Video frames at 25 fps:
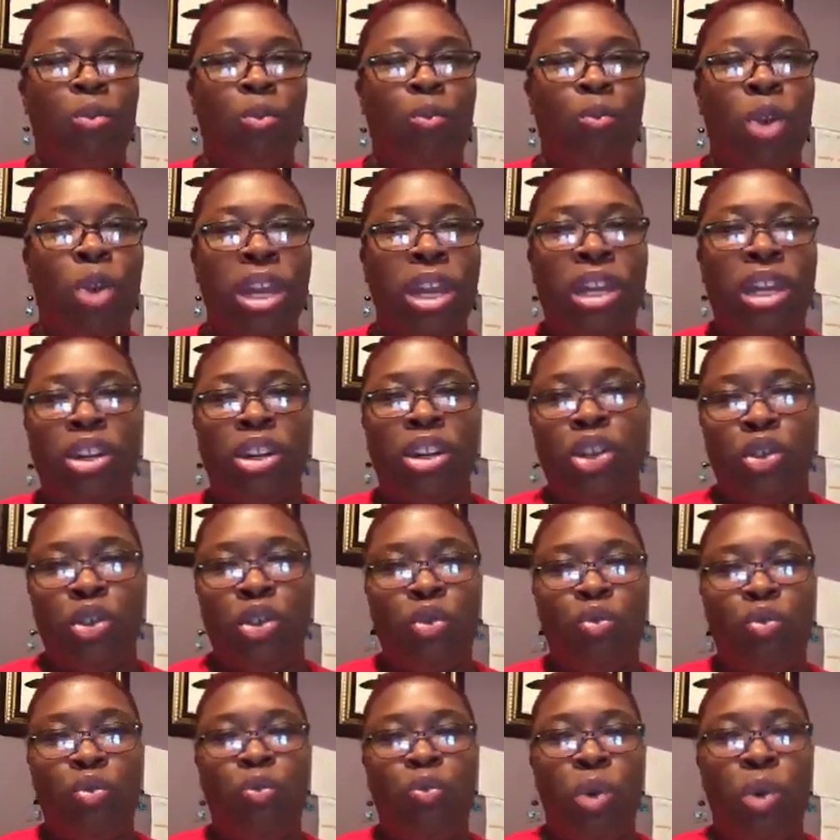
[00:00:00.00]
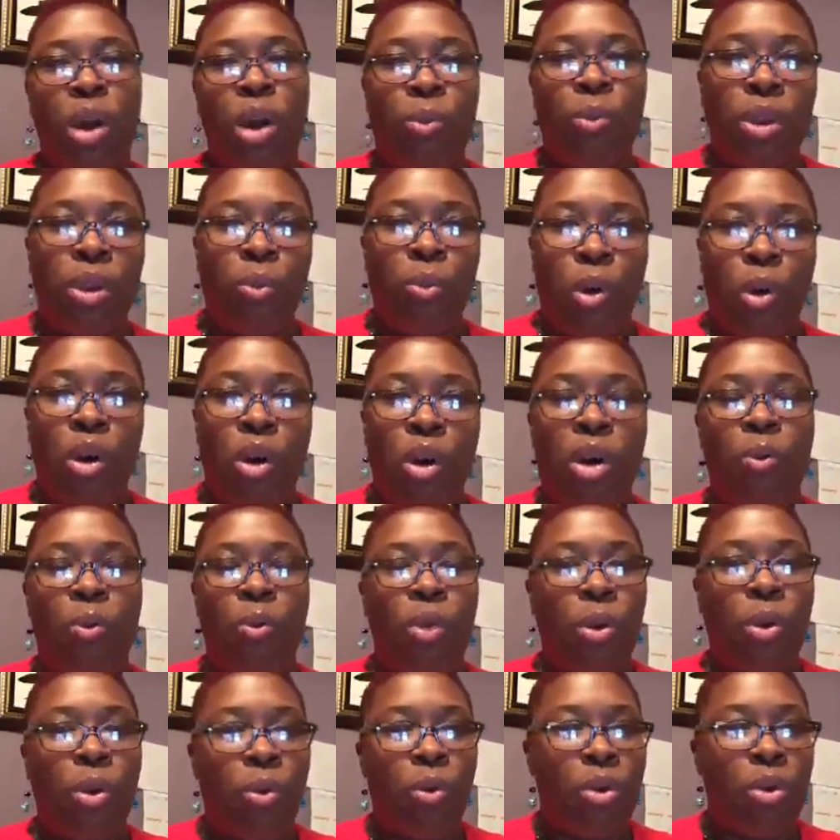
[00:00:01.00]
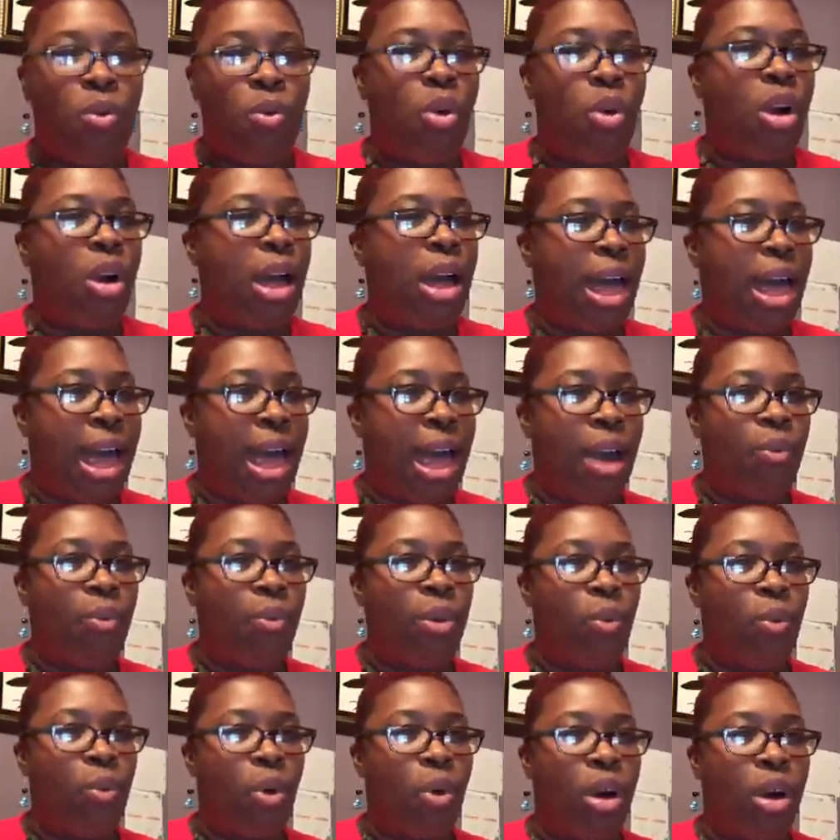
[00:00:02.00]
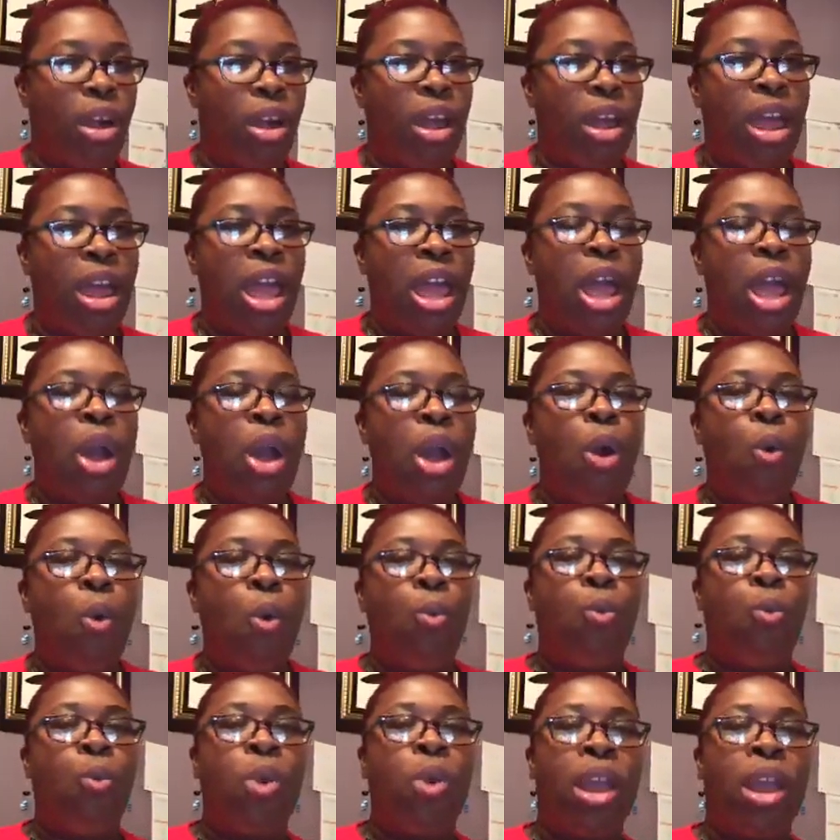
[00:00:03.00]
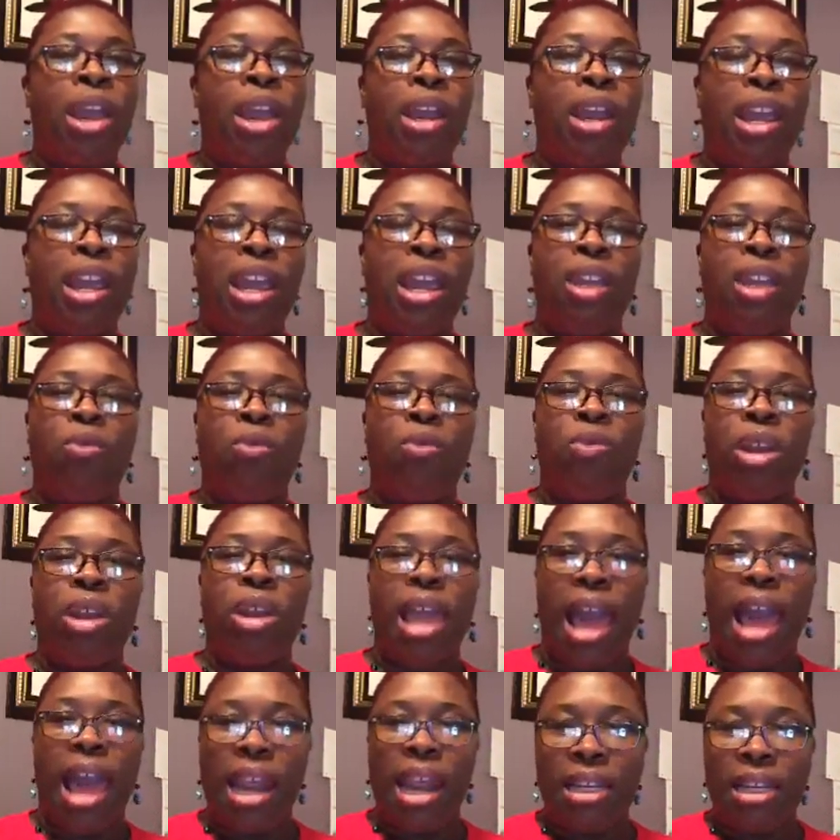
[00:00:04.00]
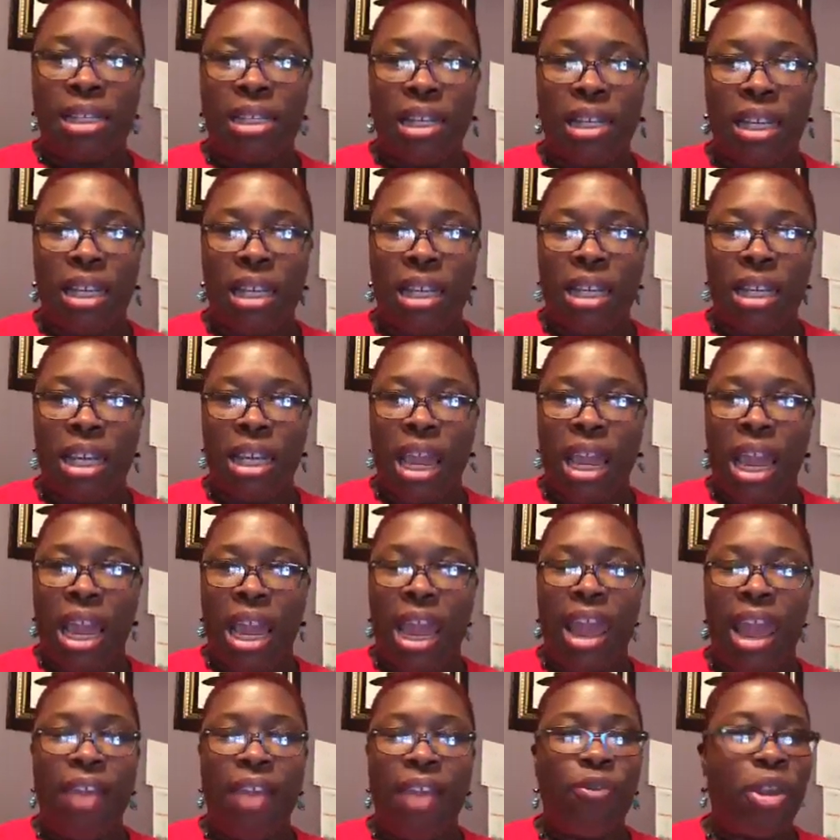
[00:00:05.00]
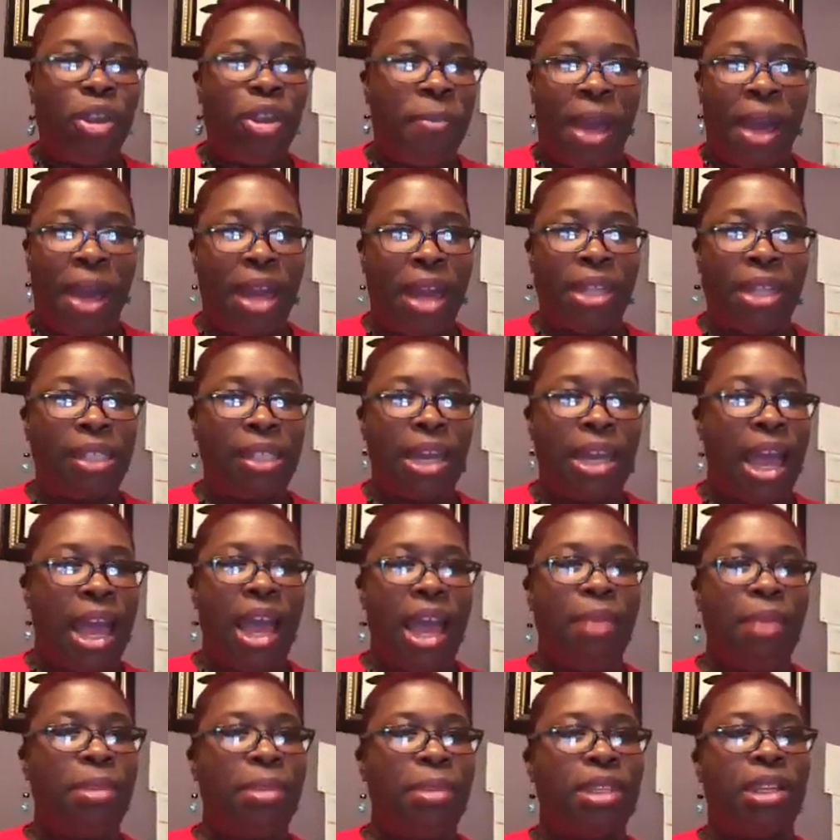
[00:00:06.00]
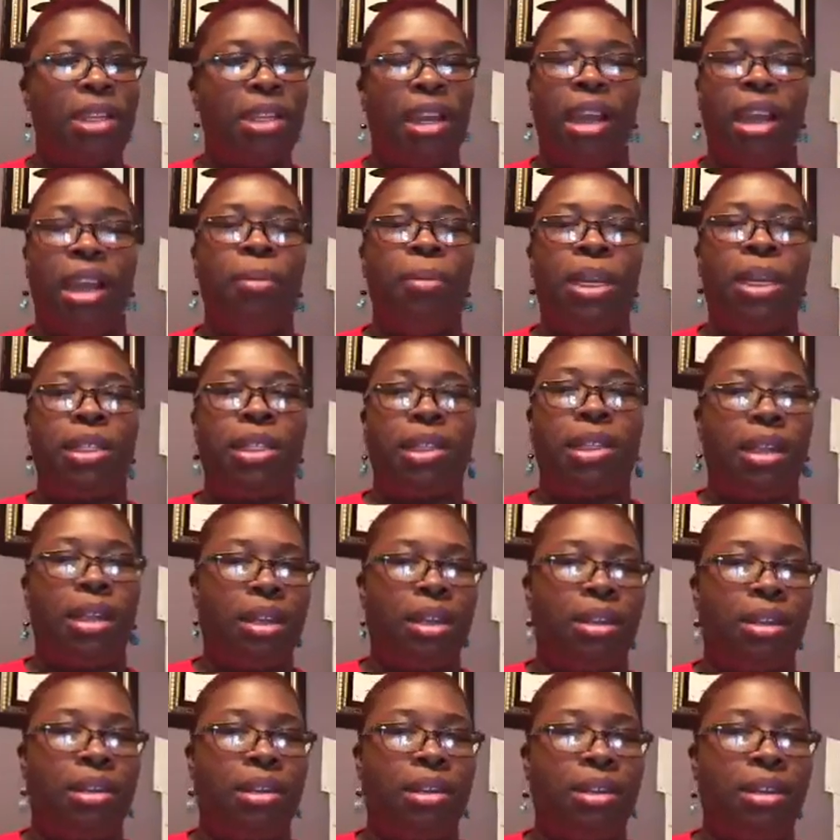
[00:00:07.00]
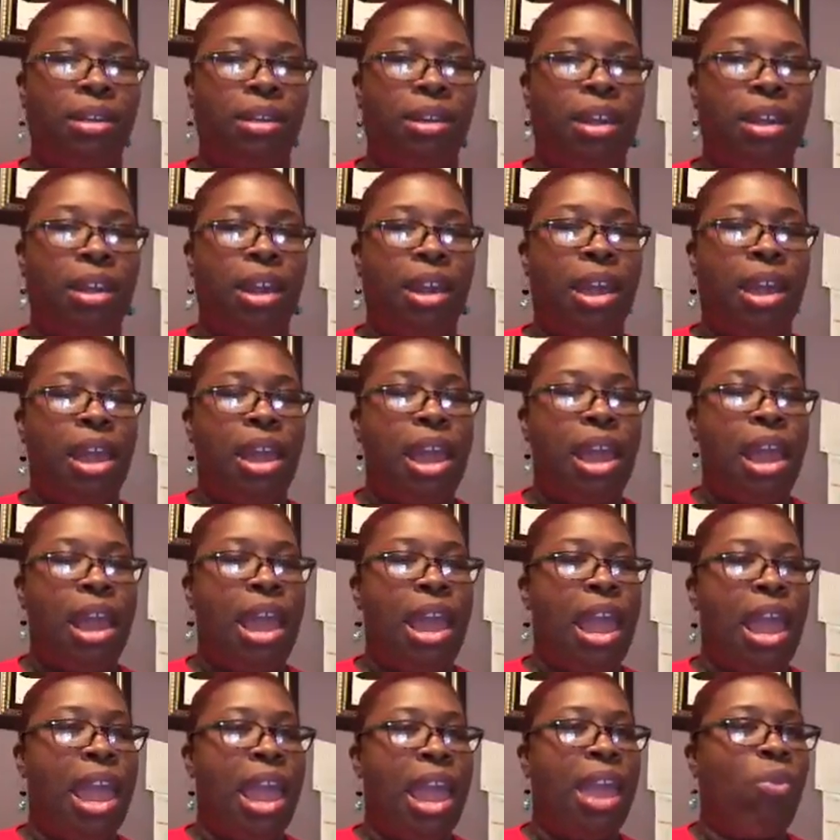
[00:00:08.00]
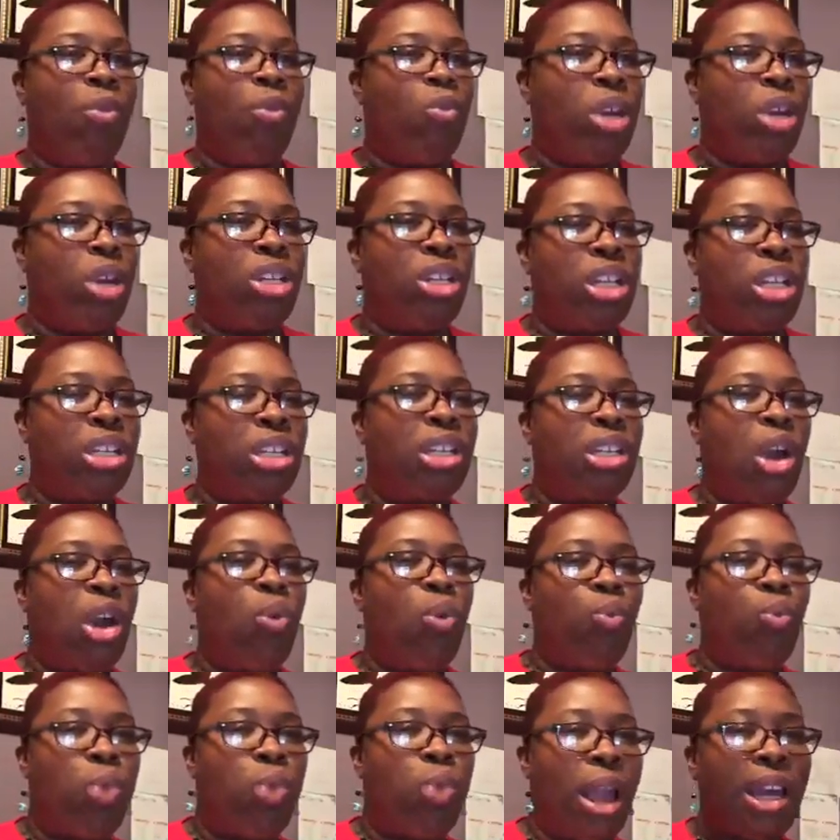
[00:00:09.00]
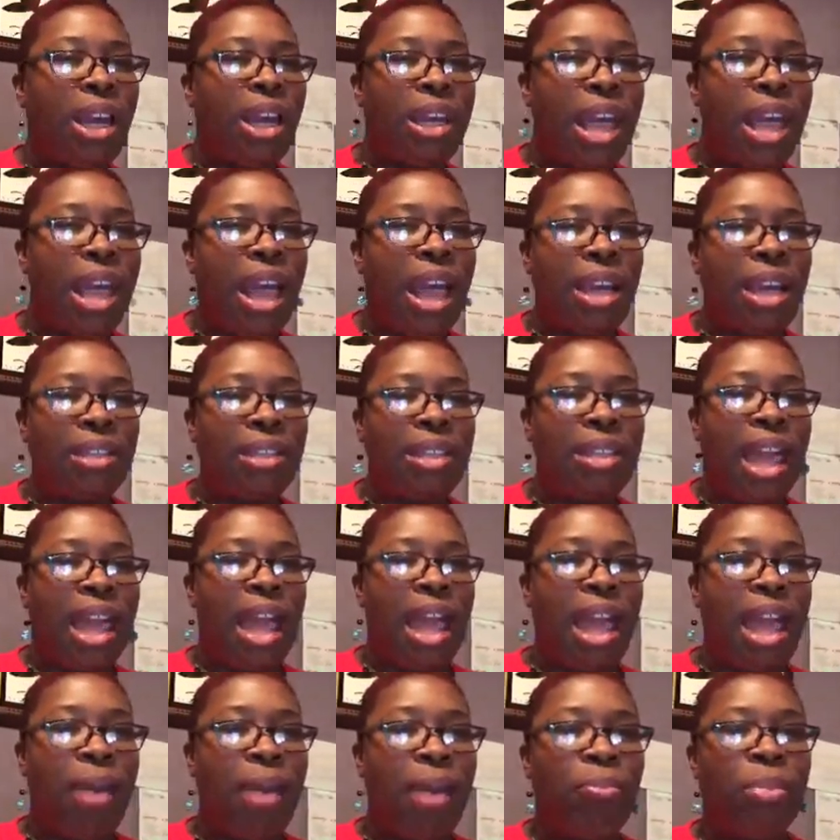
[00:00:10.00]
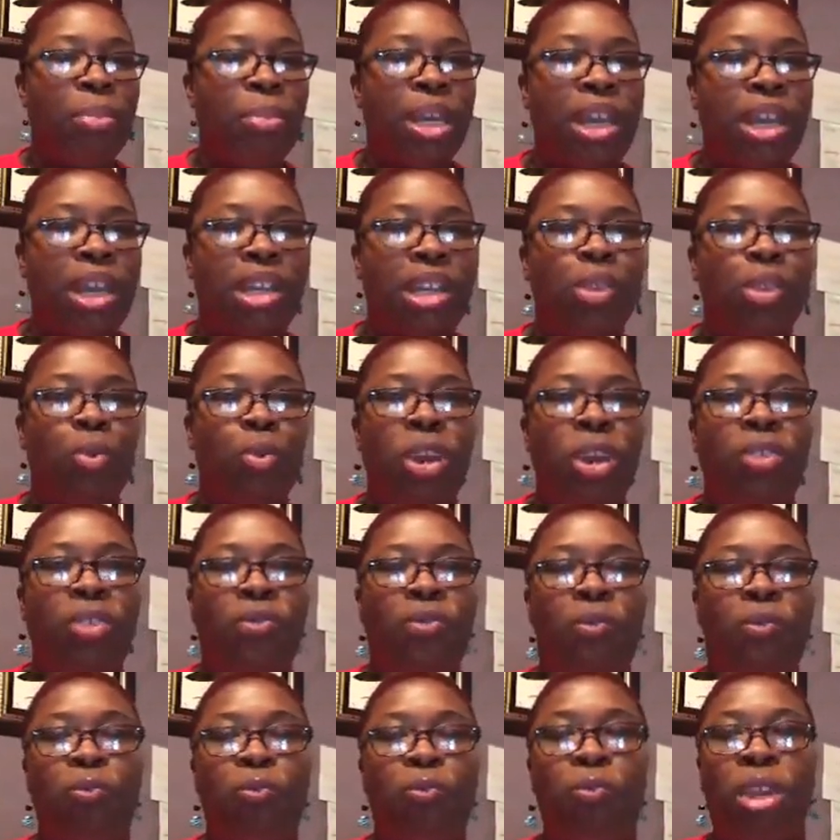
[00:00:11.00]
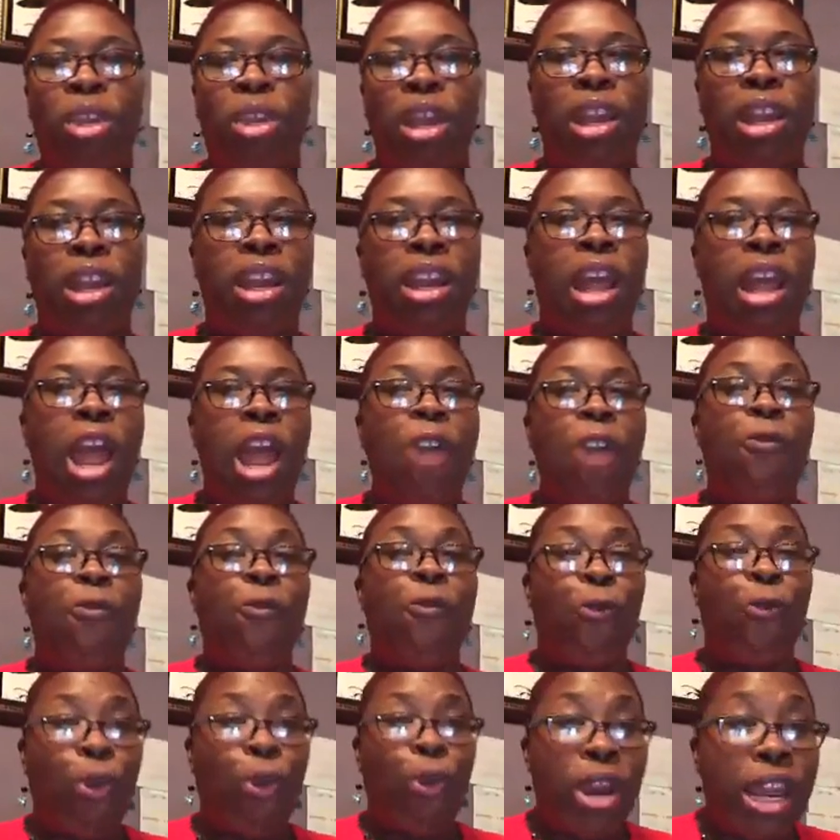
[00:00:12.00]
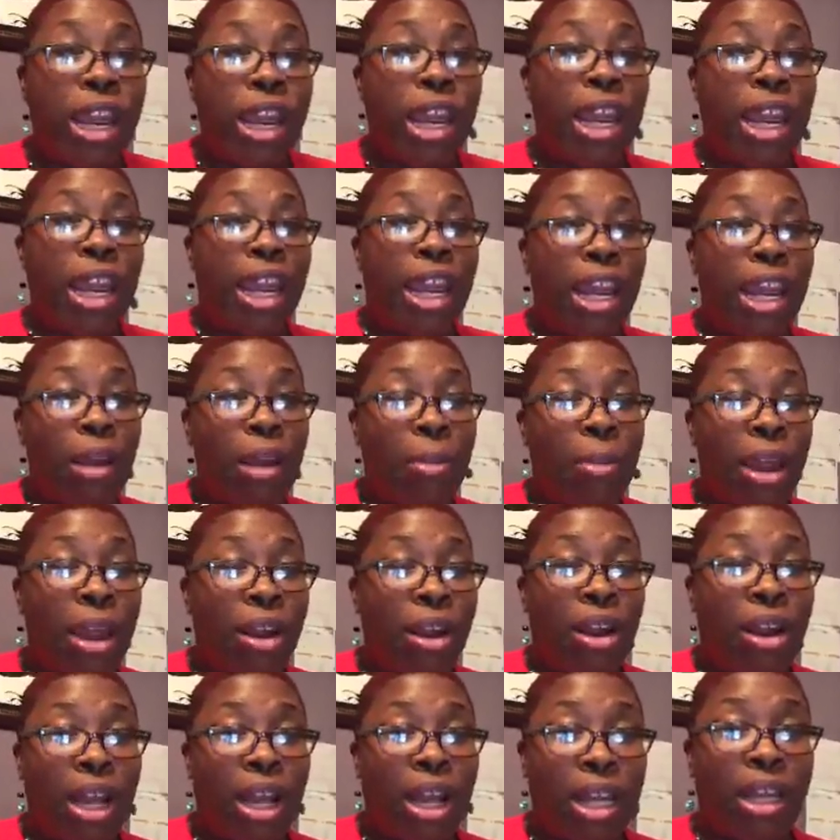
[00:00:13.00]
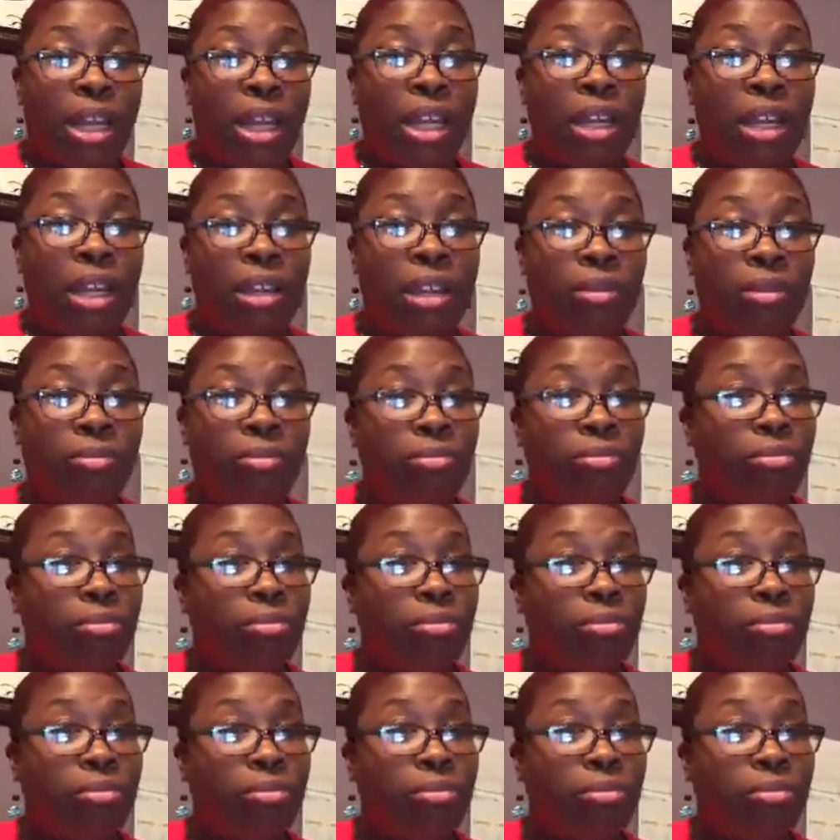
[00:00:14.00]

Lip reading: we can do what we want, when we want, how we want. When in reality, everybody's time is limited. And we just don't recognize that because we've been free in America,